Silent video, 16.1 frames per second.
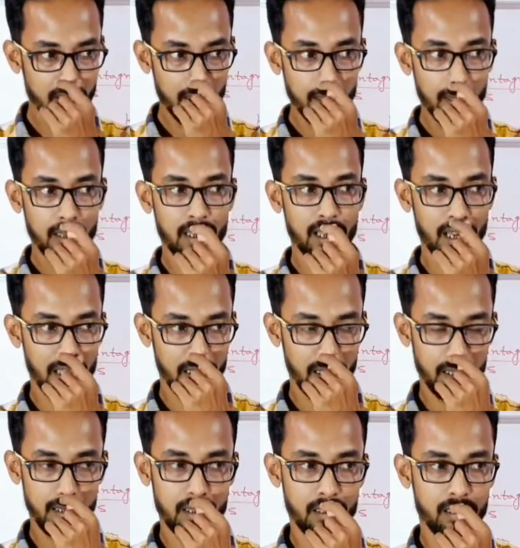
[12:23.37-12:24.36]

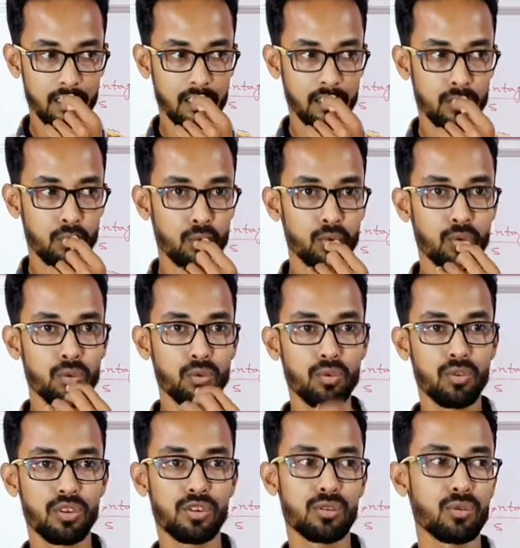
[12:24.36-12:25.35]
like, to
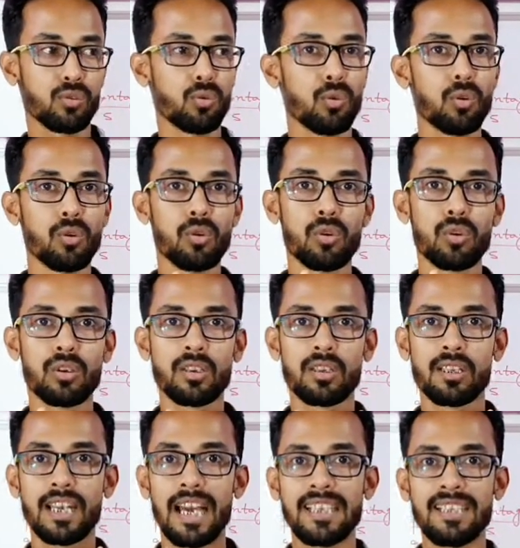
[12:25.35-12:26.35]
score
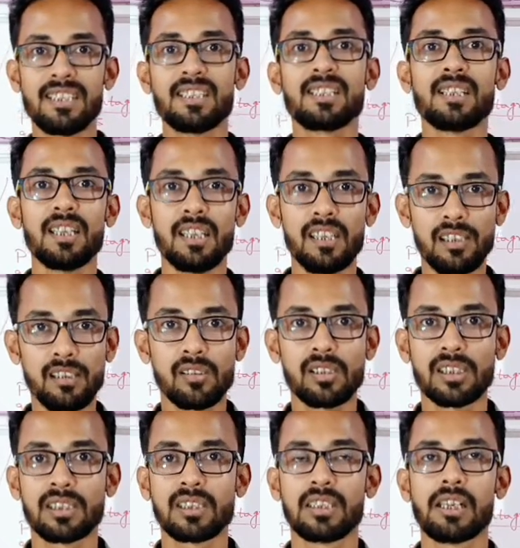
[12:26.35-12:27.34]
nicely in your
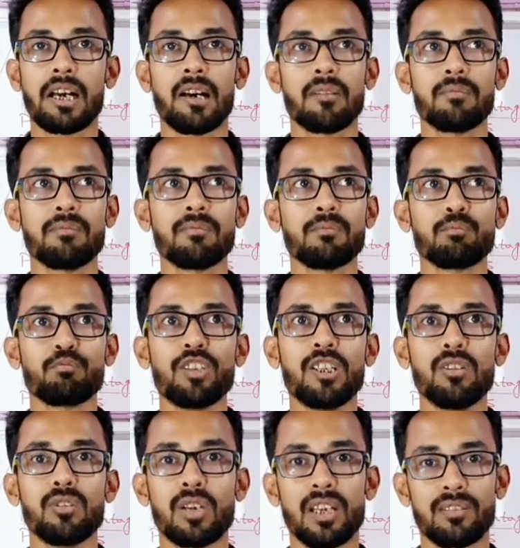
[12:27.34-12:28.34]
exam,
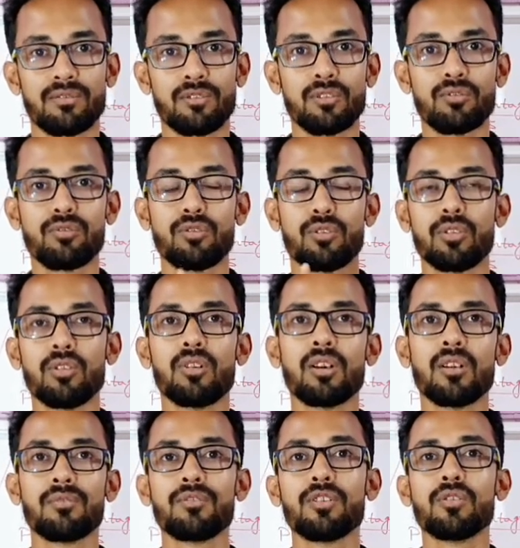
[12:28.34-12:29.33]
you have to
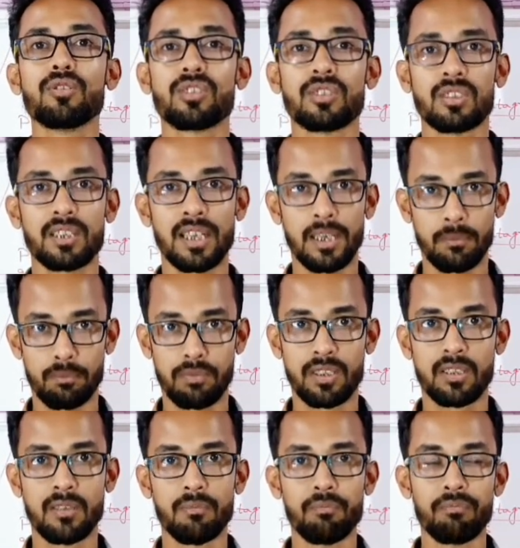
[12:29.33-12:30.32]
follow a few
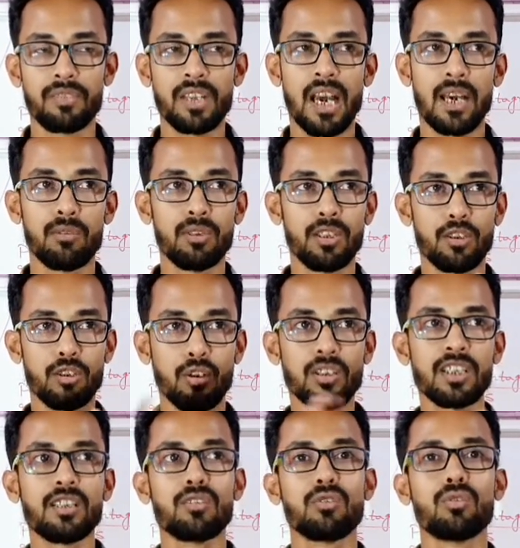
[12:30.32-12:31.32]
steps. I will not
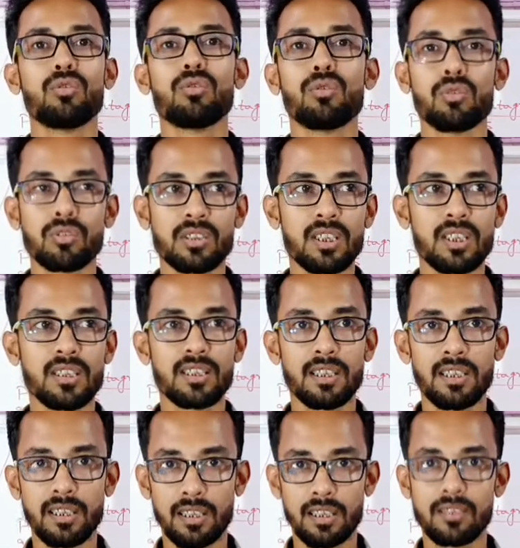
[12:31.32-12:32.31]
include those things
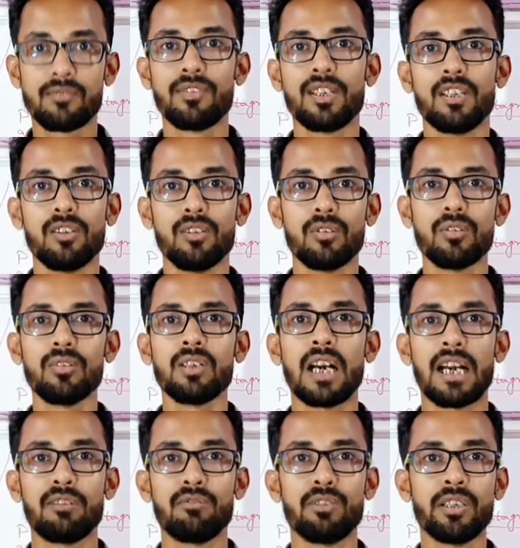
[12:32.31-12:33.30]
in this video.
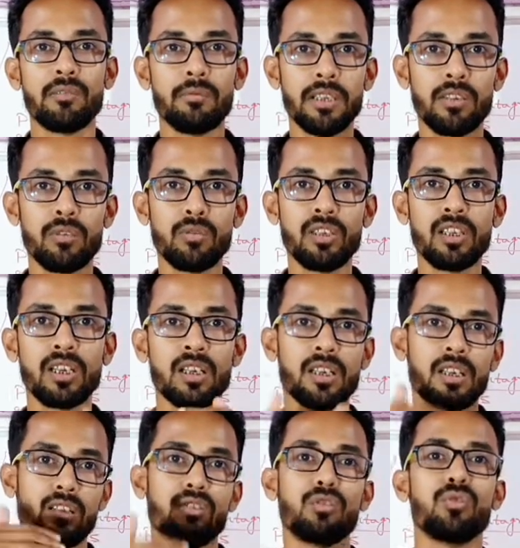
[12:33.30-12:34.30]
I will be doing a
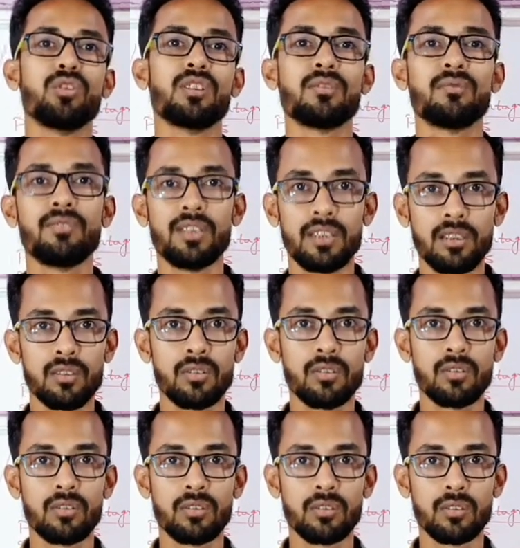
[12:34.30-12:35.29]
conclusion
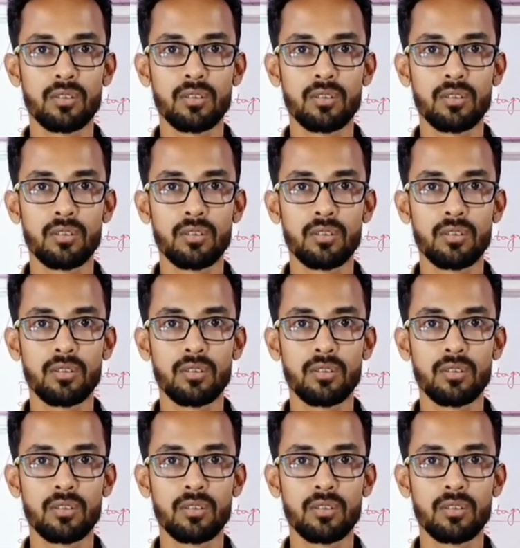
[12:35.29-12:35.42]
video